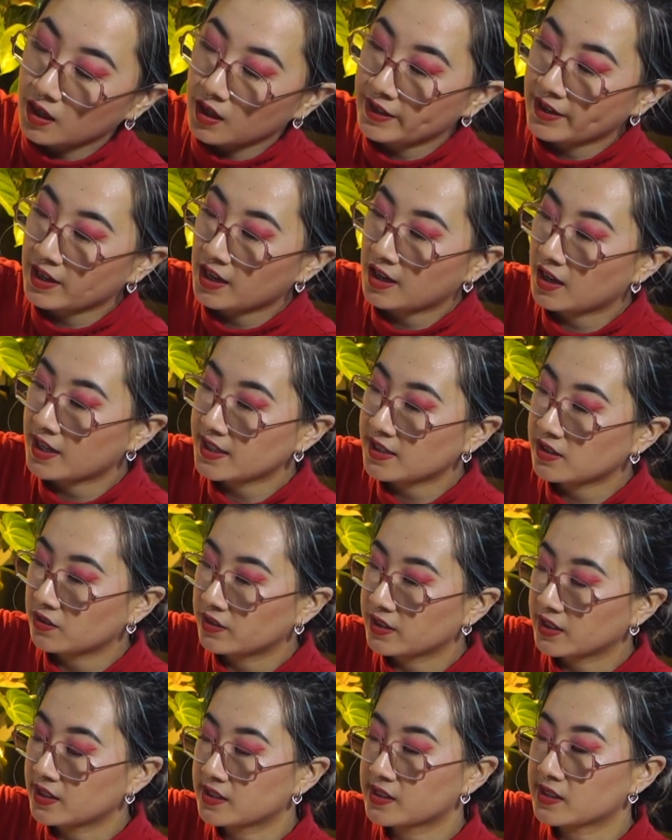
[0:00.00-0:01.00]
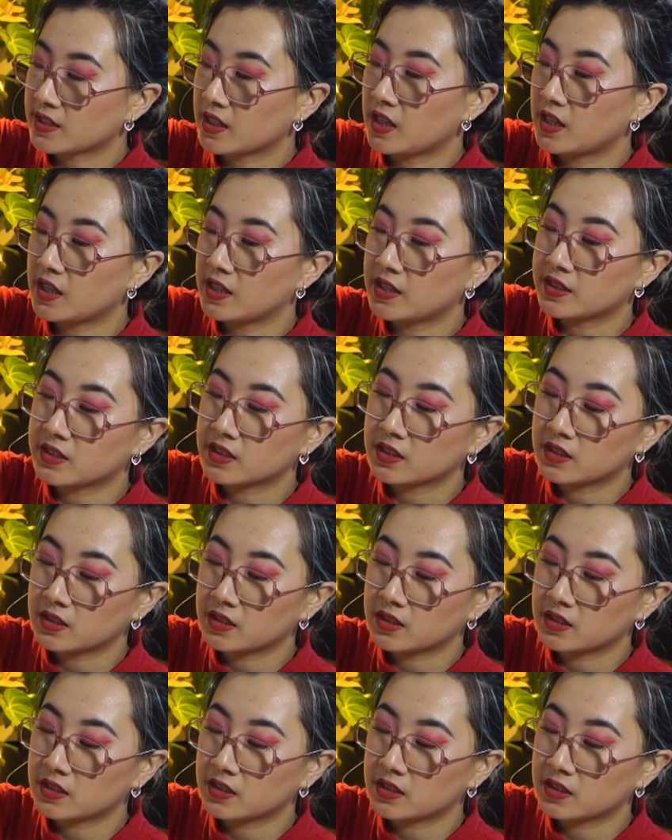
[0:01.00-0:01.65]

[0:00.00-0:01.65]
and I lined it on the inside.